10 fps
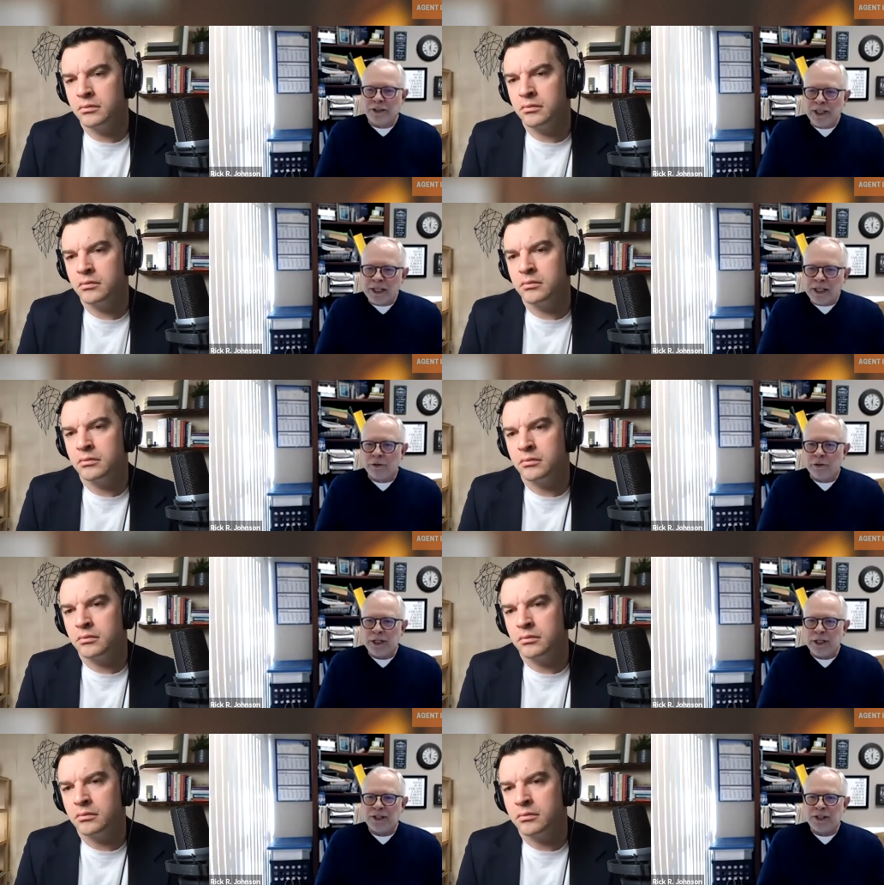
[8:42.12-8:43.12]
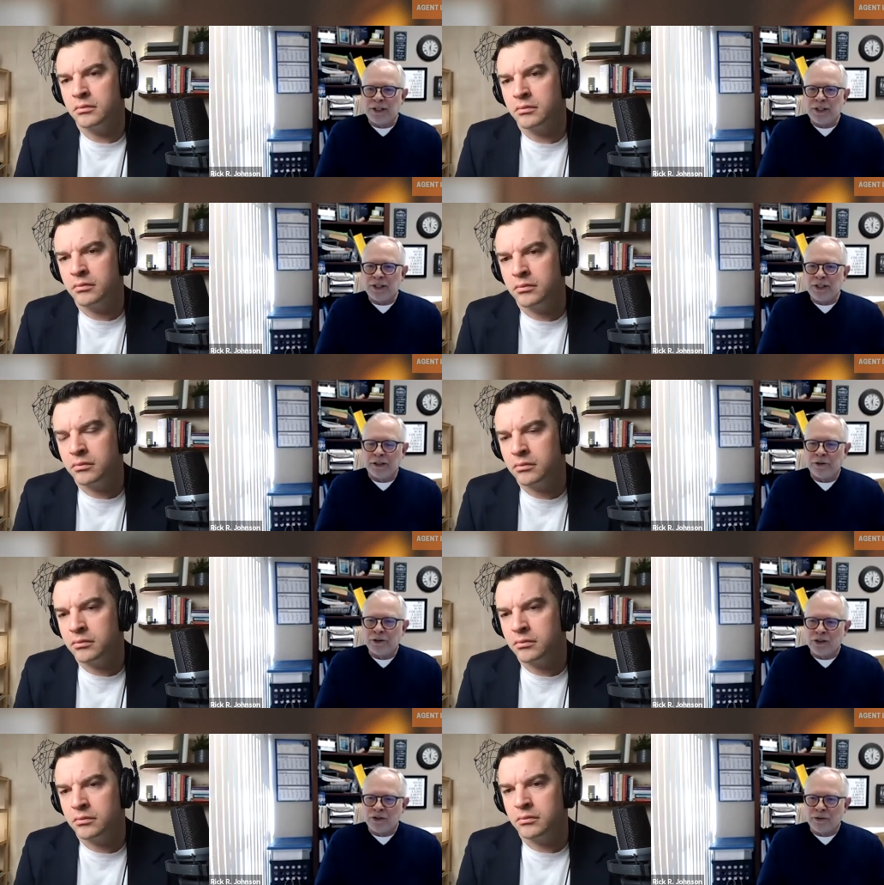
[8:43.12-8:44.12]
Speaker 1: while
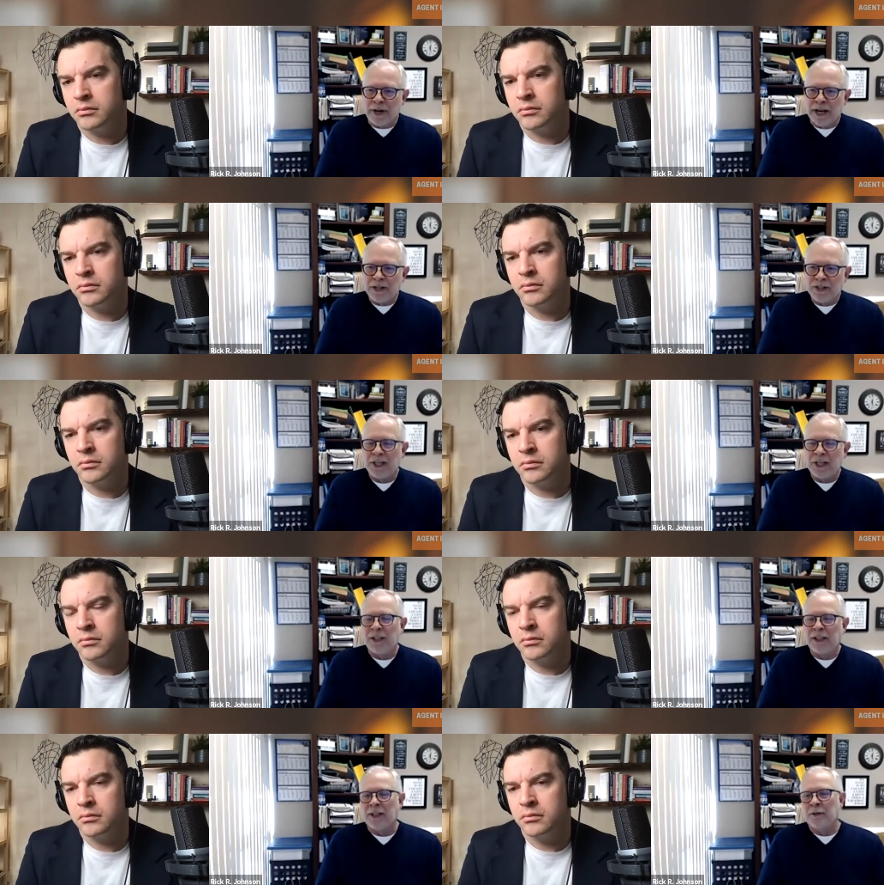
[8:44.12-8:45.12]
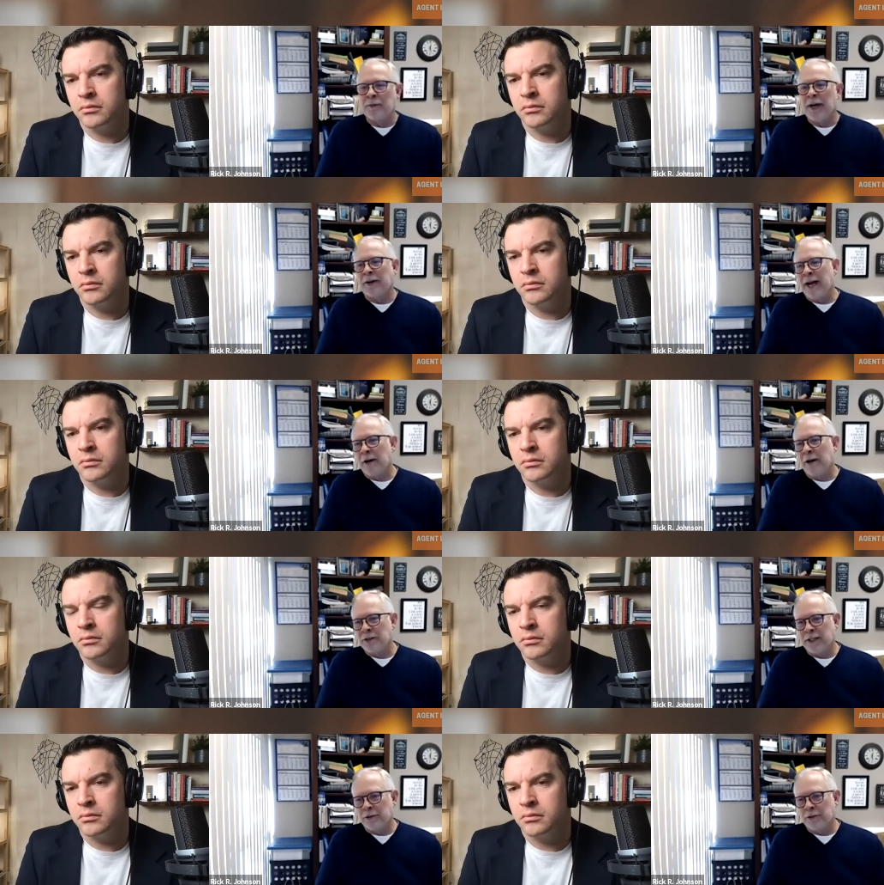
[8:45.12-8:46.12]
decreasing your stress and the
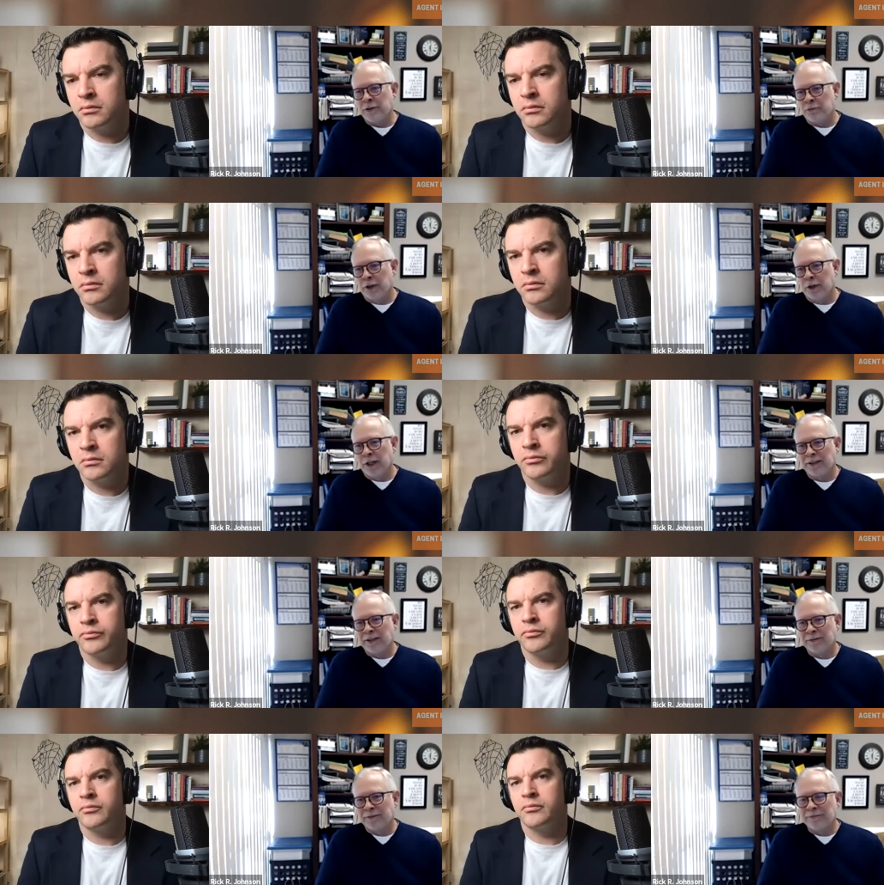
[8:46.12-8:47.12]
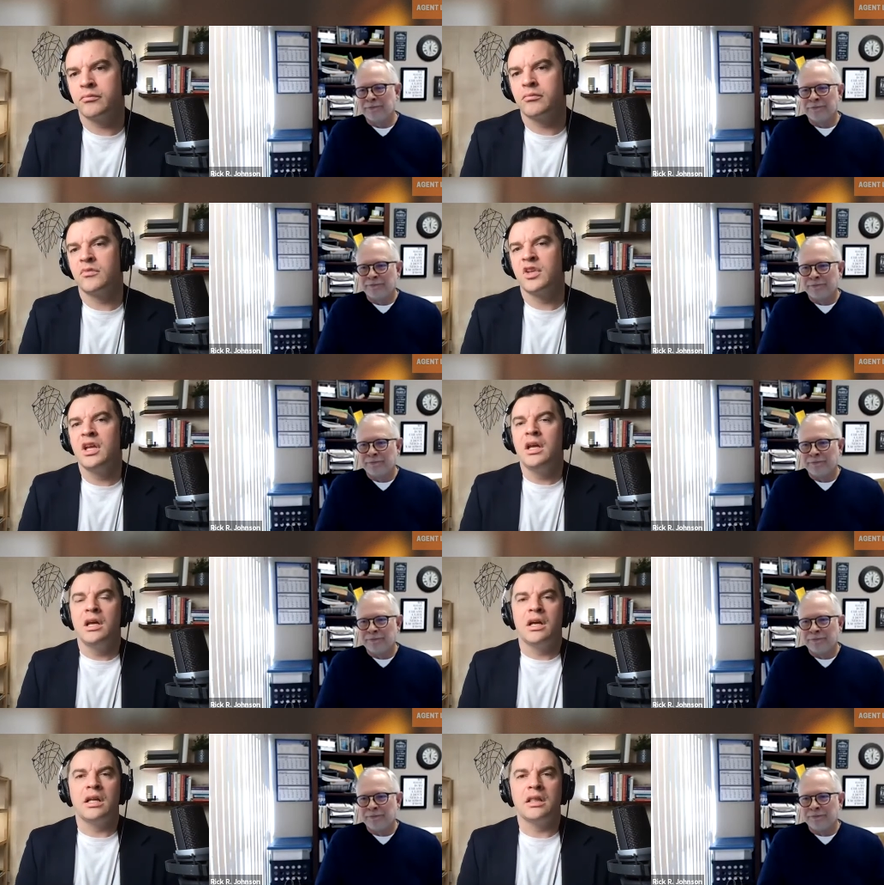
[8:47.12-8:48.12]
amount of hours that you work.
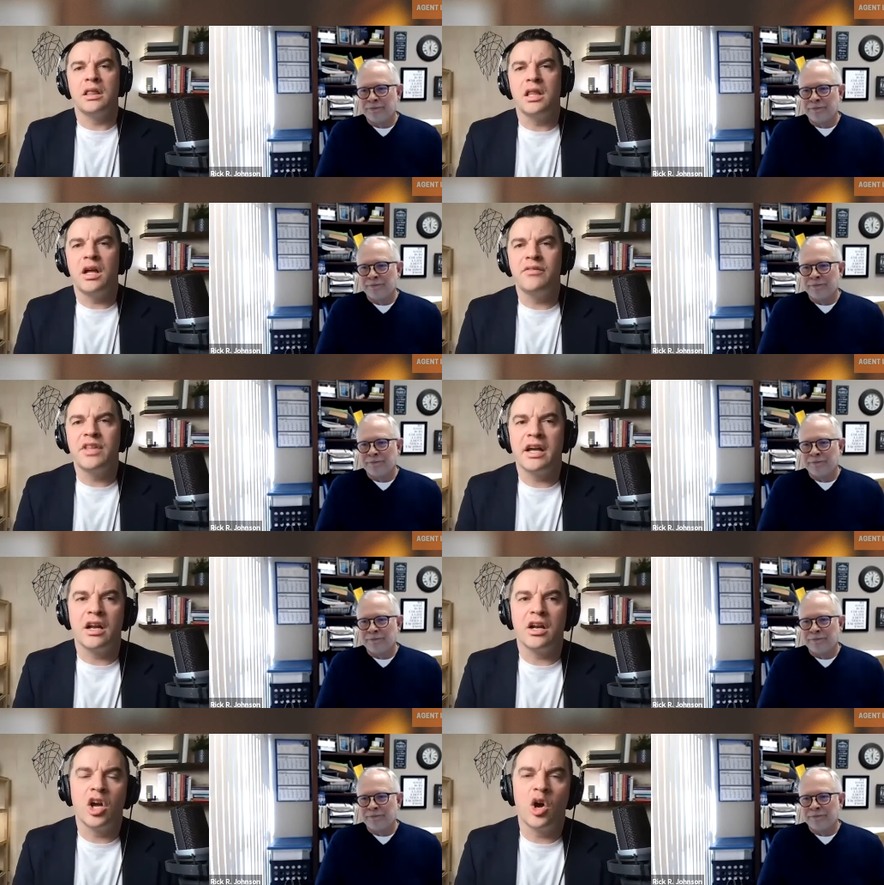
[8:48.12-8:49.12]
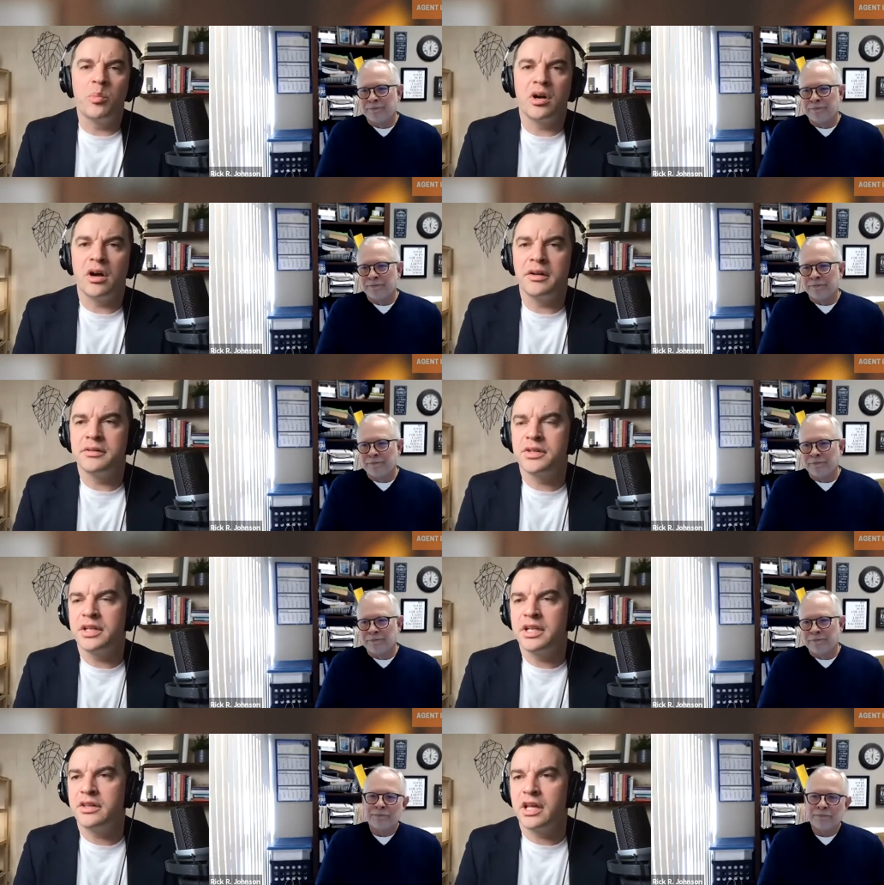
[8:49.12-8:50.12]
Speaker 2: I love that. And I hope our audience
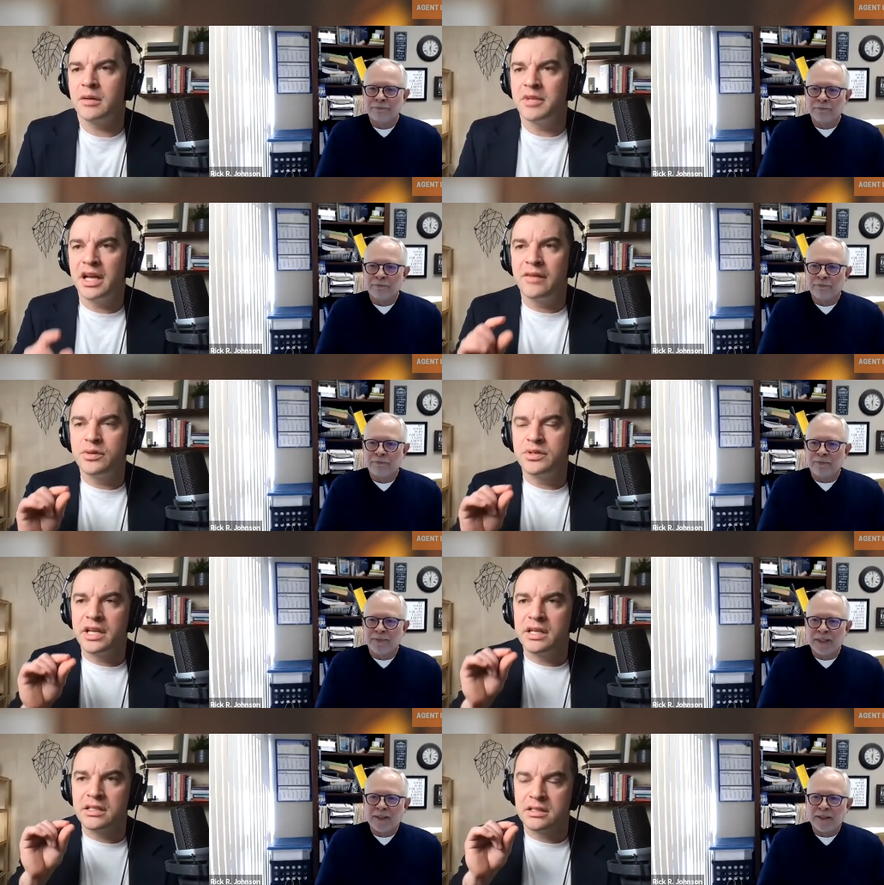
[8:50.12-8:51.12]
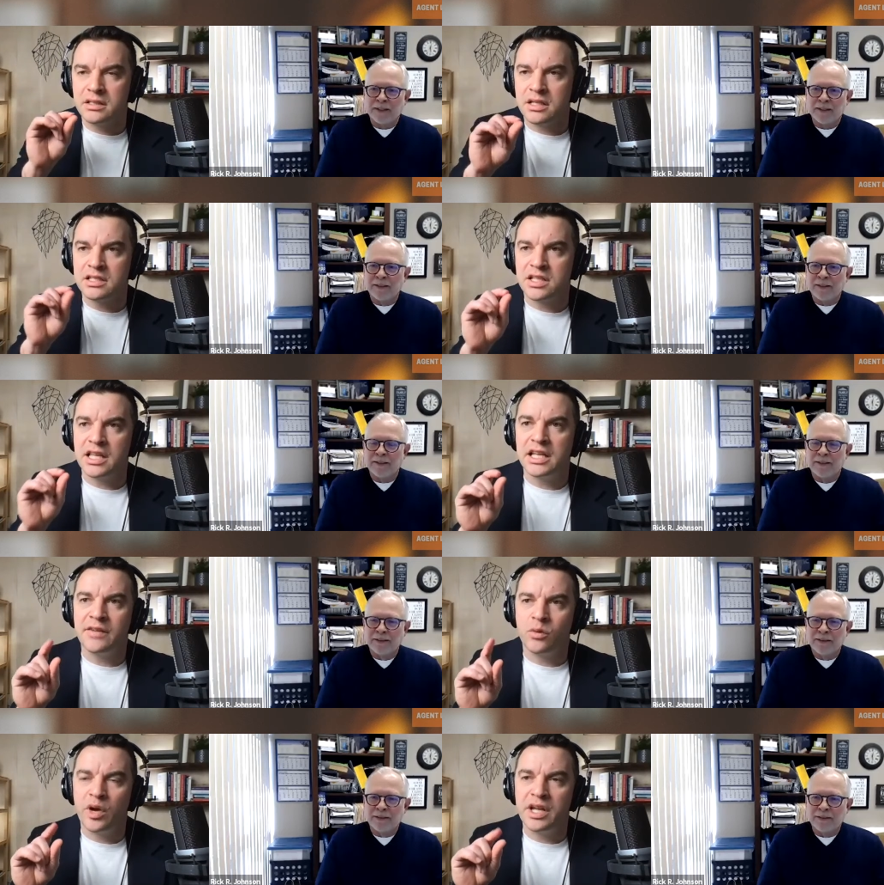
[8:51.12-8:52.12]
could hear that. I'm going to have you say it in a slightly
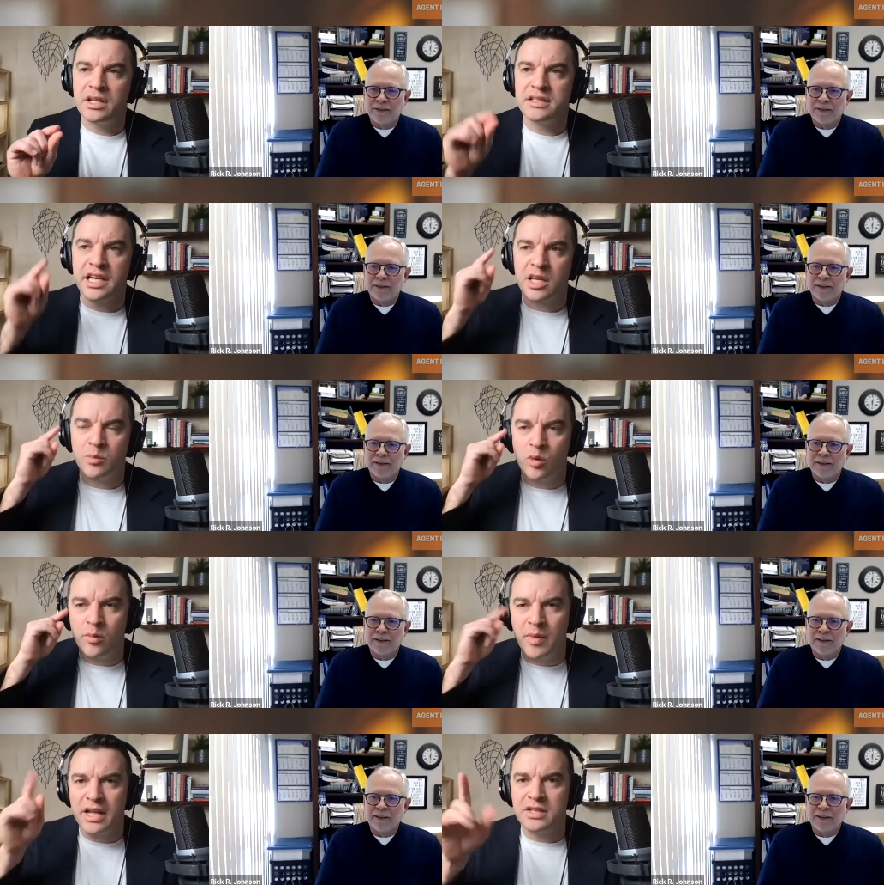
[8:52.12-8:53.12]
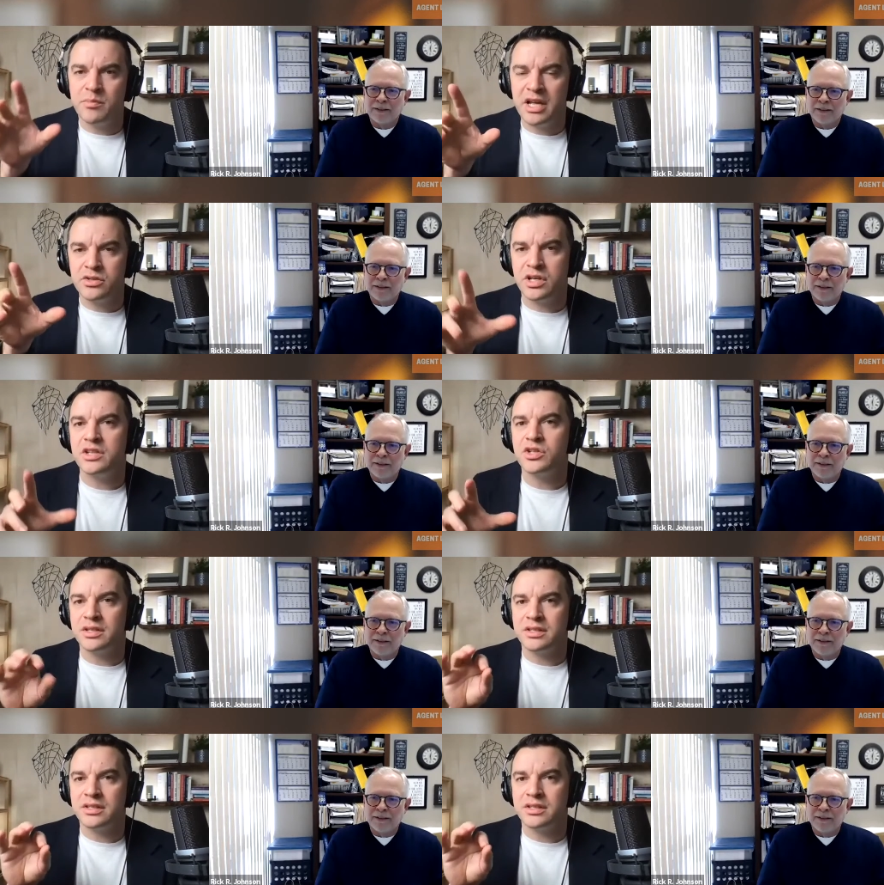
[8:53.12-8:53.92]
different way in a second, but what my imagination